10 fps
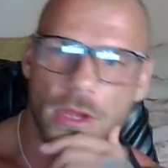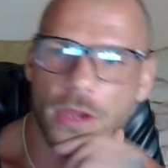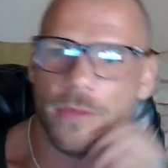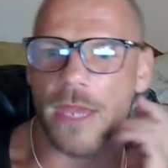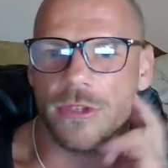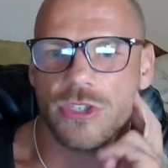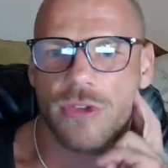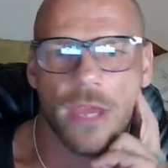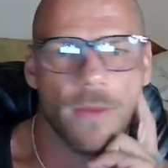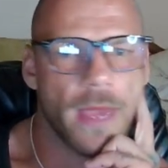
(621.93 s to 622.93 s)
them down
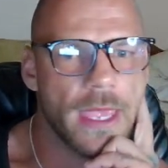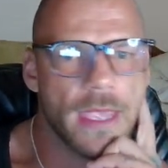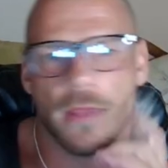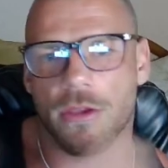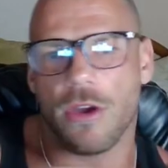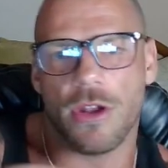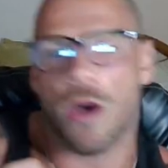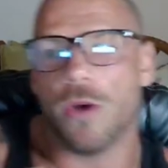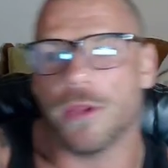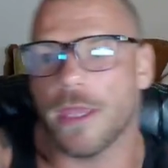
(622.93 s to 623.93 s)
straight away. You can kind of
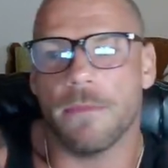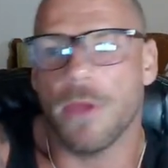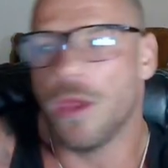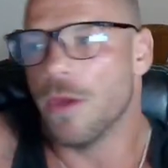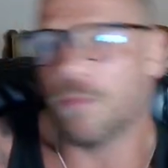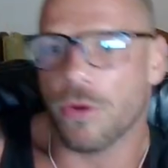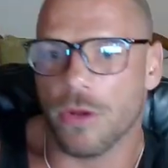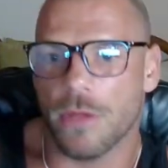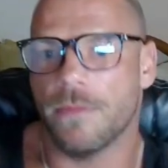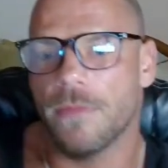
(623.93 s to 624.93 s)
hold it and pull
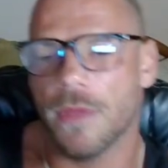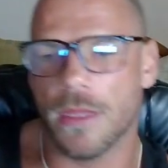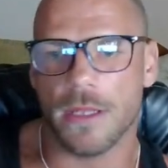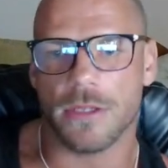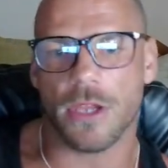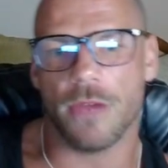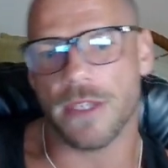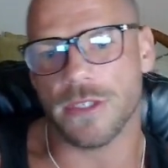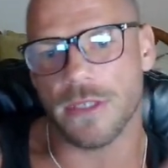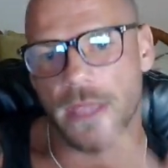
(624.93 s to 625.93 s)
them in a
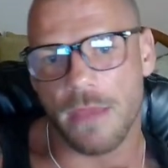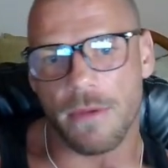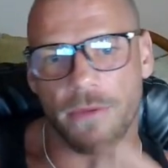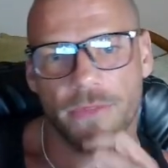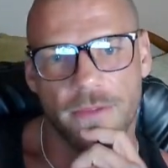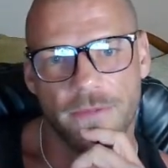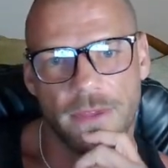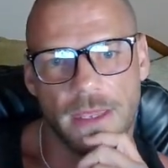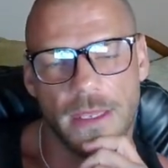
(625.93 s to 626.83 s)
direction and kick them off their feet.